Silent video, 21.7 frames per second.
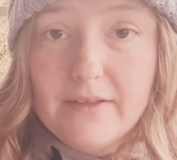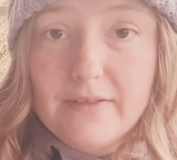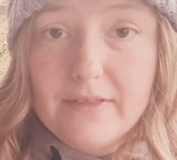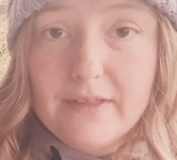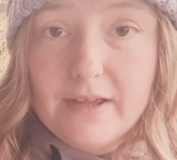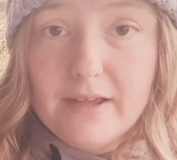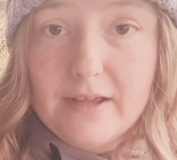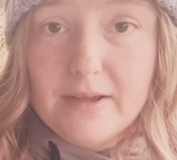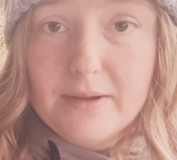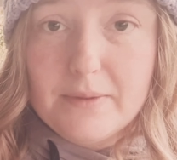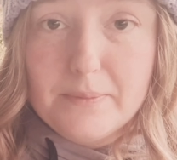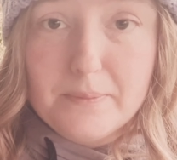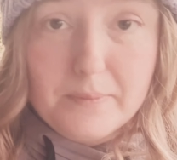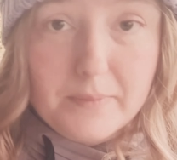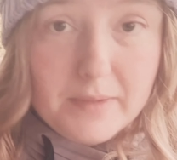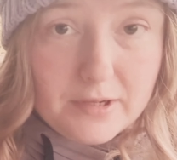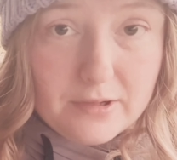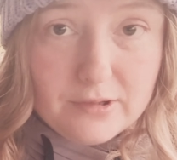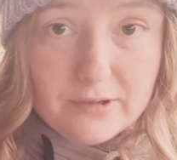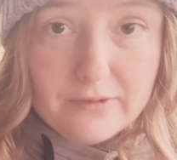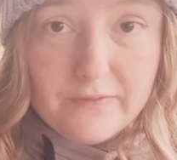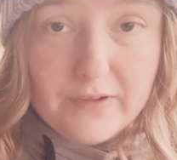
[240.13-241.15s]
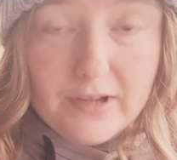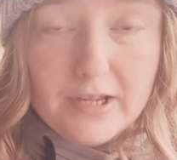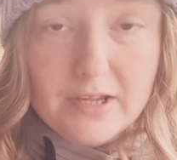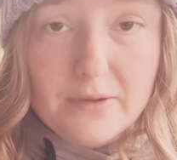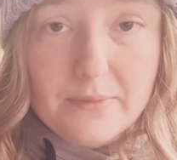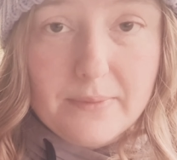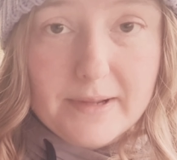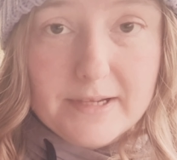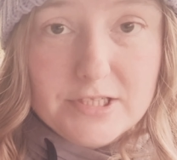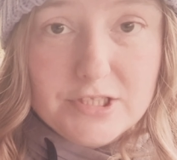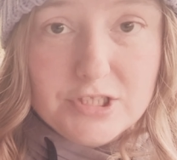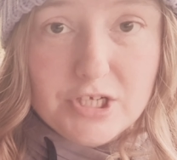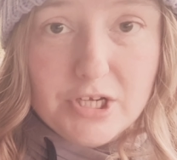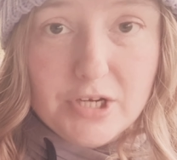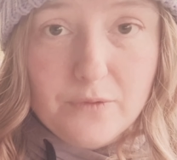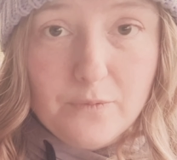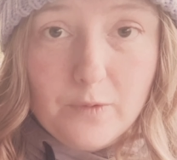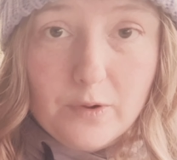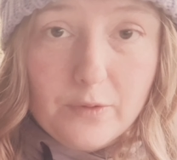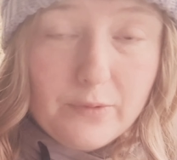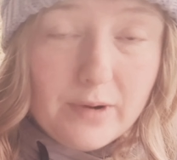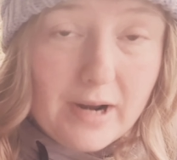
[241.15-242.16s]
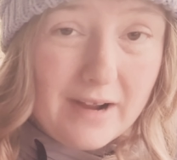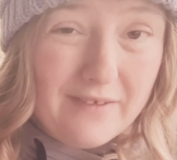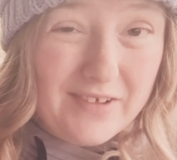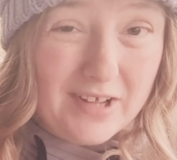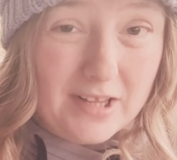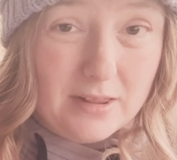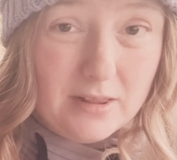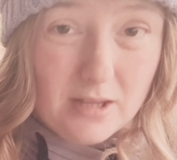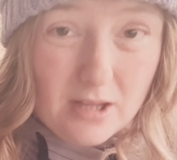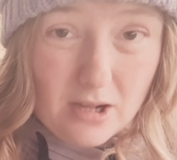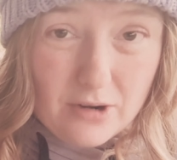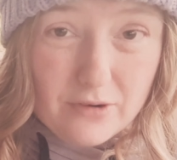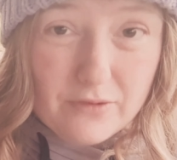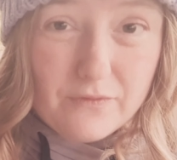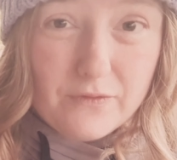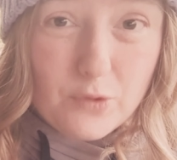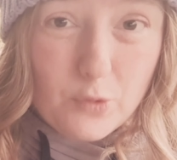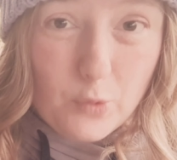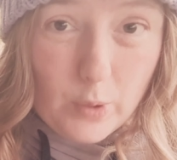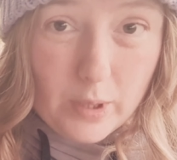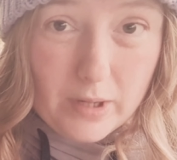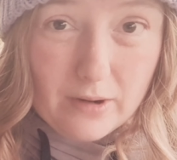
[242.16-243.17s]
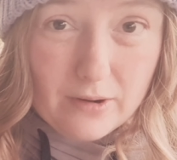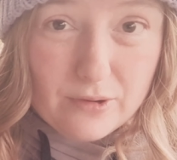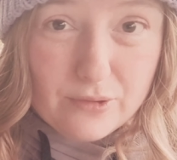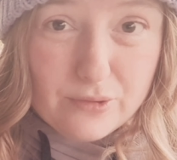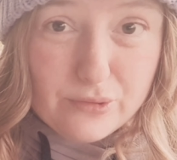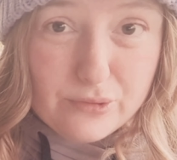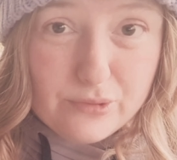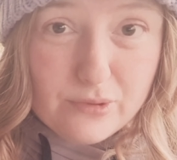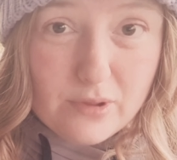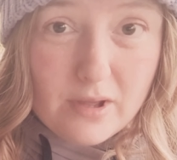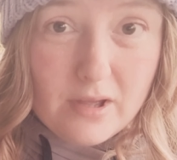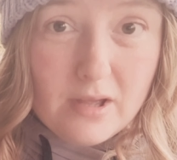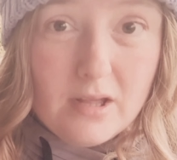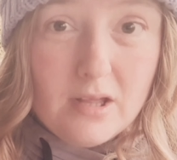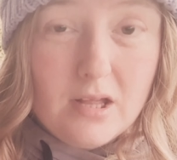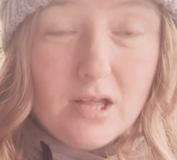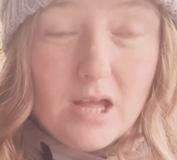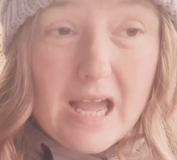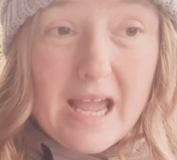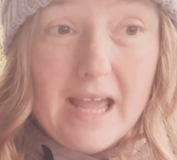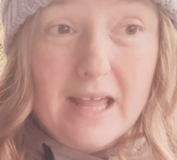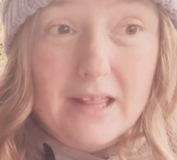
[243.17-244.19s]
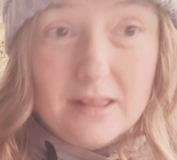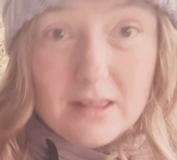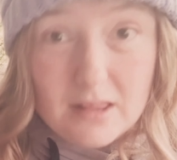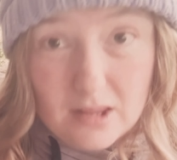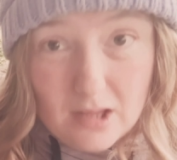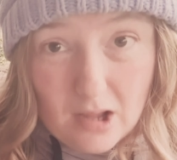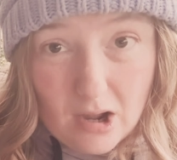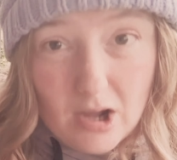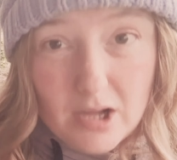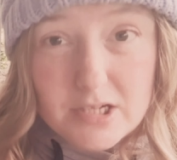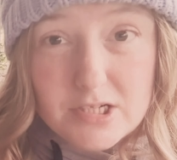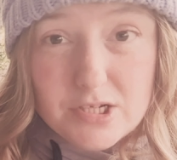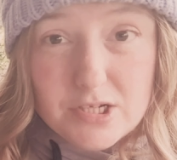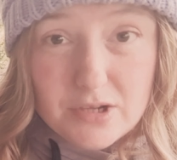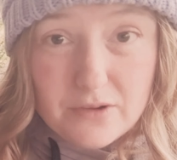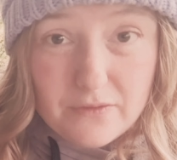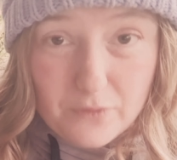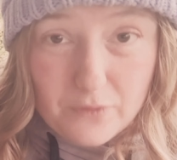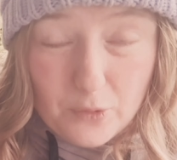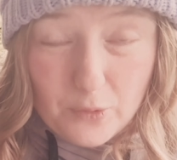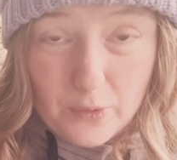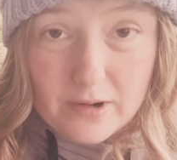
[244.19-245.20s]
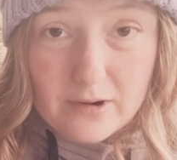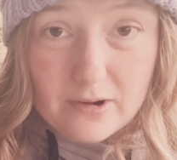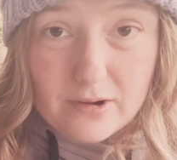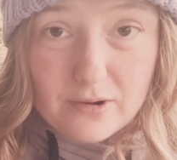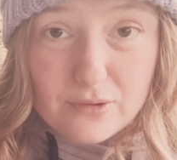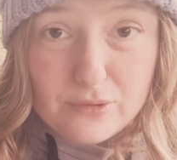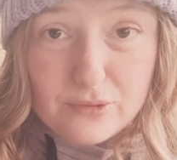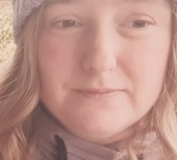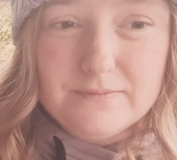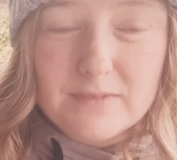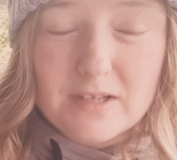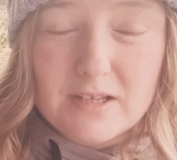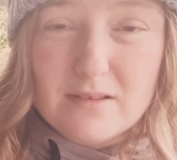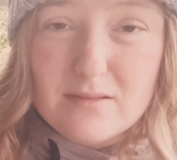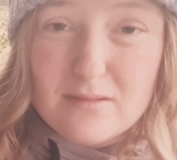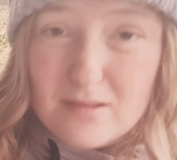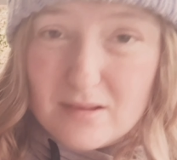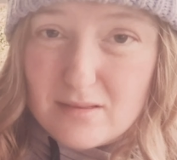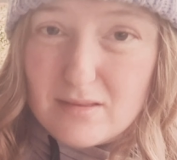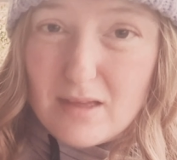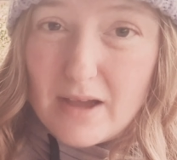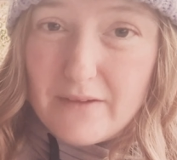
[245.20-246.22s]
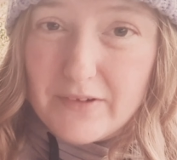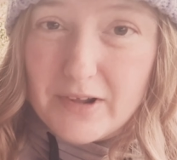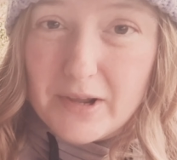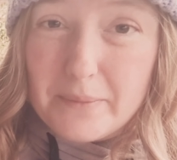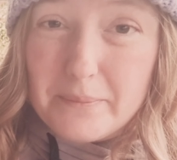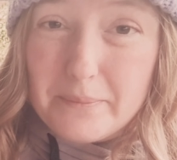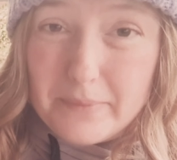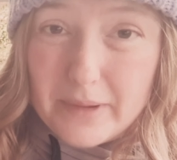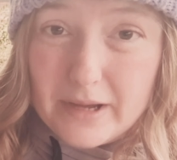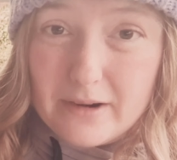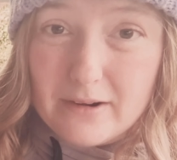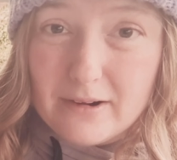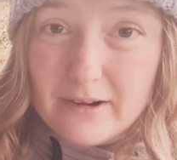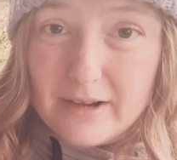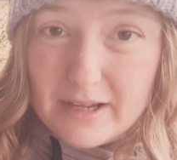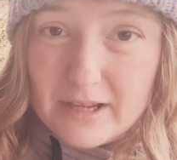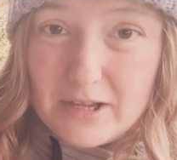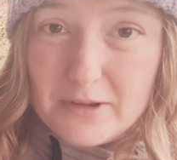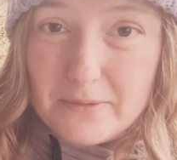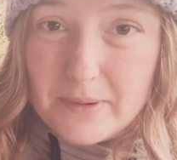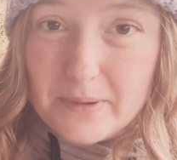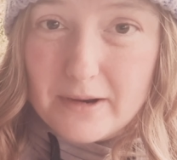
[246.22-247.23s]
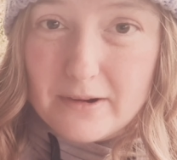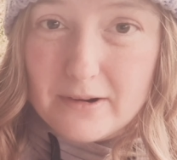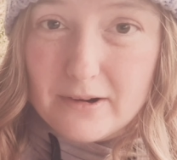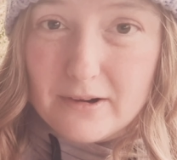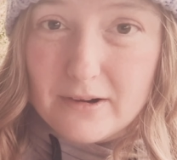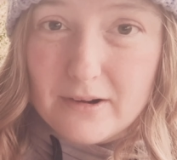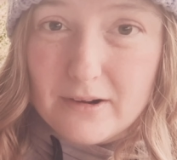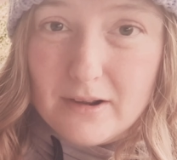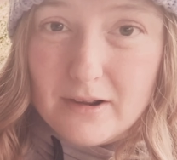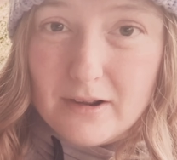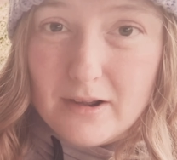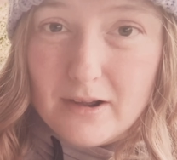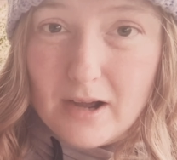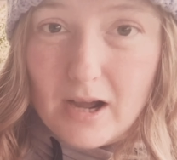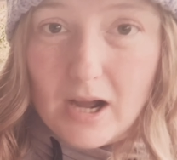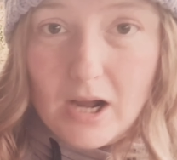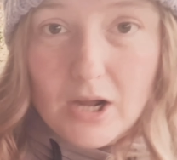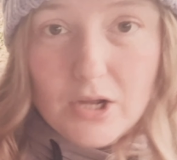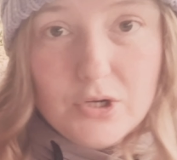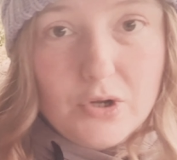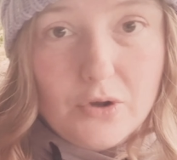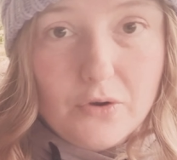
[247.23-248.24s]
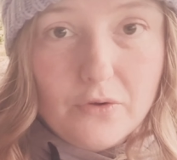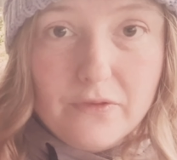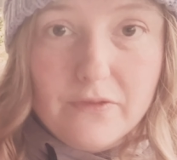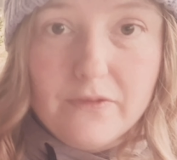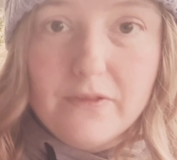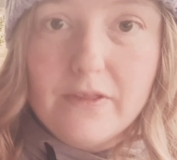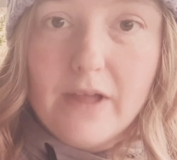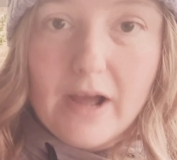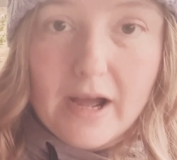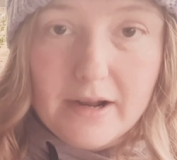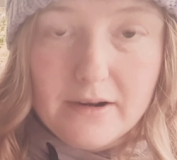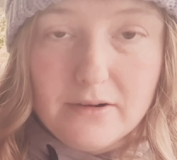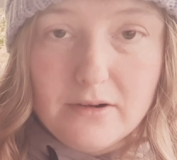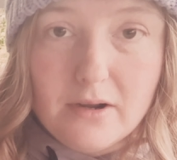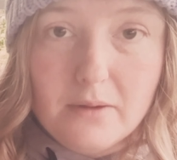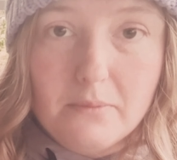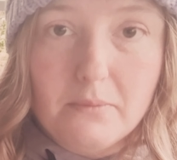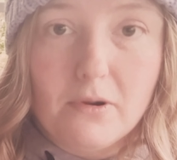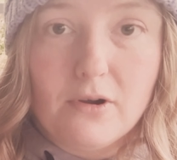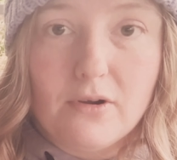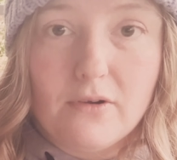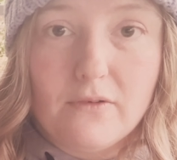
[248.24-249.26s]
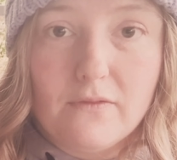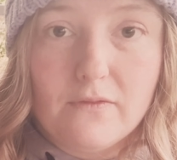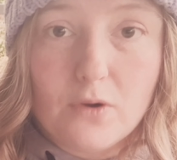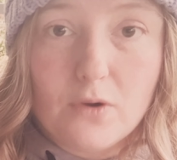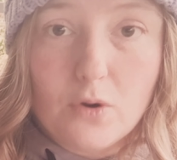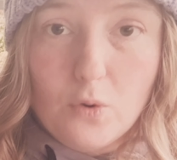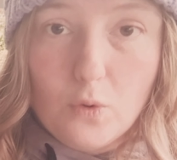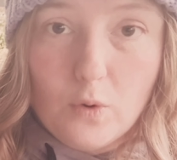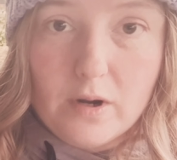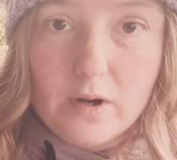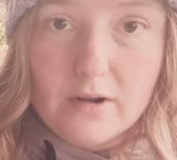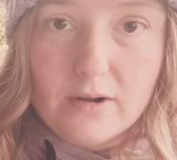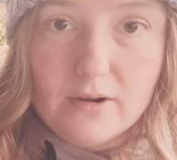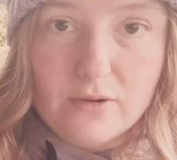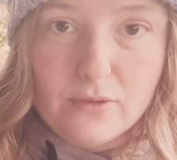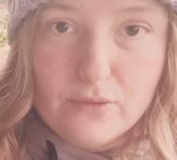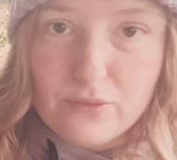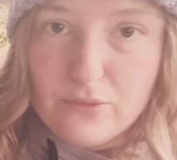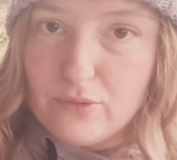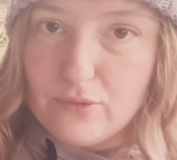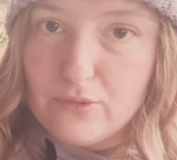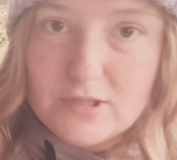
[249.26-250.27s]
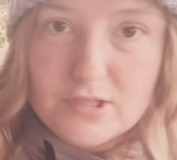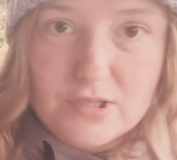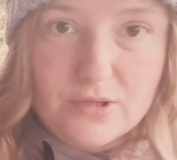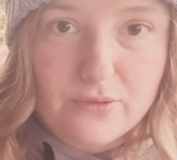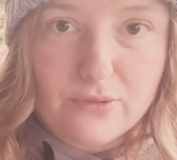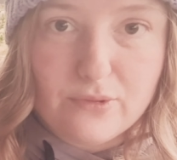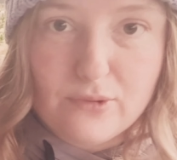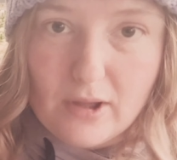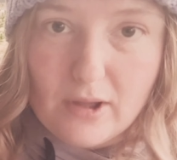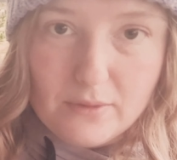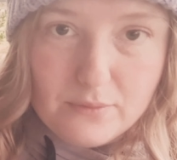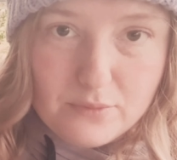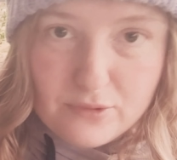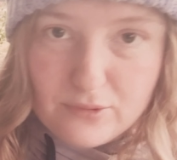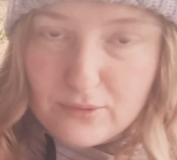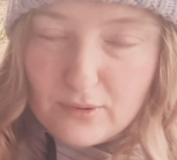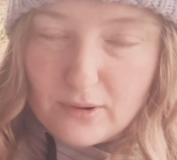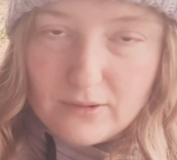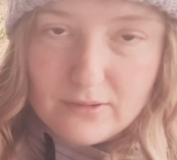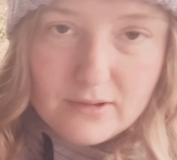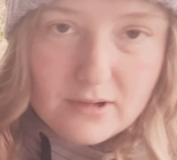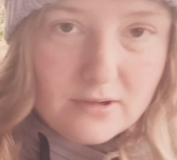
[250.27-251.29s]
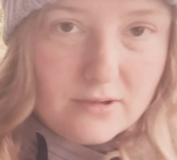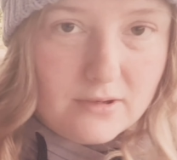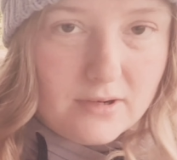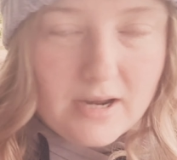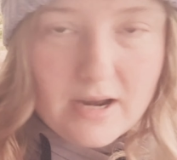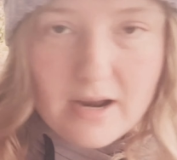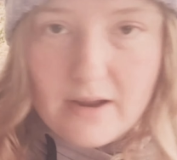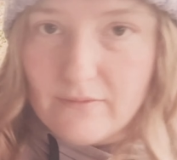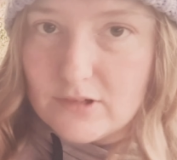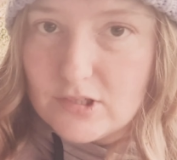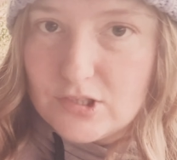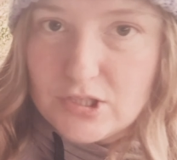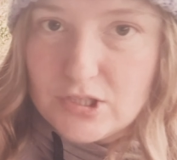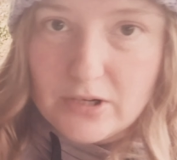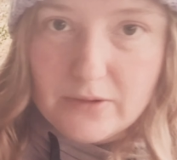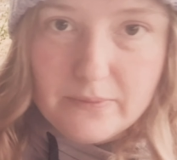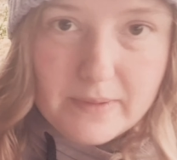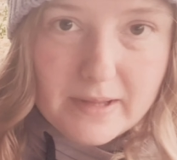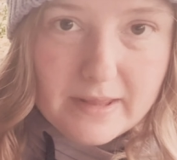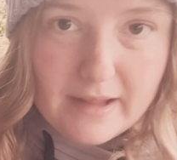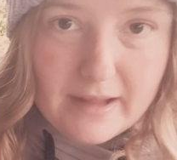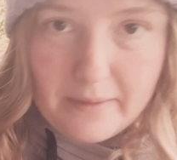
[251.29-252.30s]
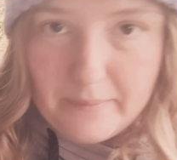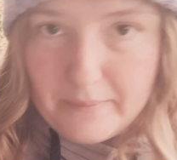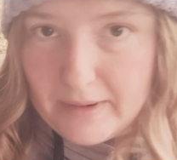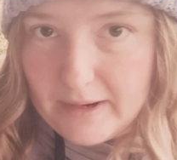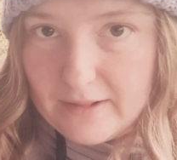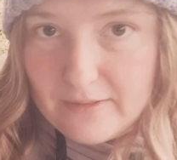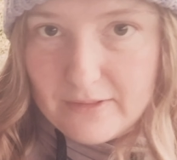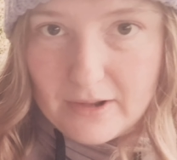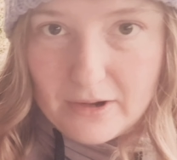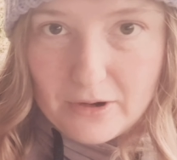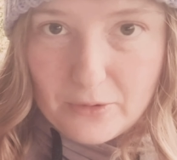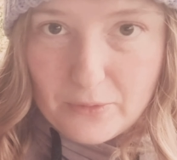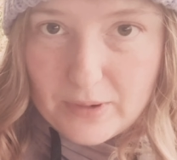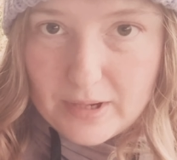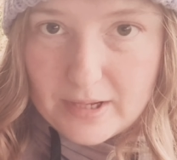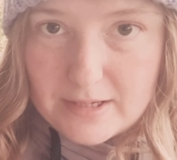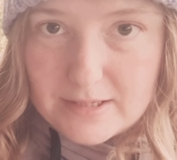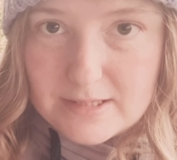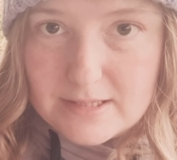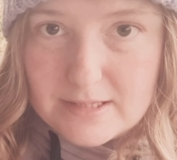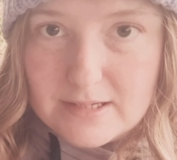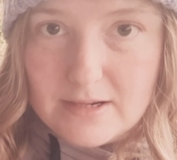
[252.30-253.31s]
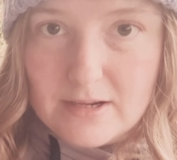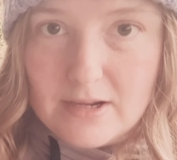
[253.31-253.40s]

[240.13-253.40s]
the middle of incubation, we would have a lot of quitters. A lot of quitters. Since having a better incubator, I know that number of quitters was just absurd. There never should have been that many that quit.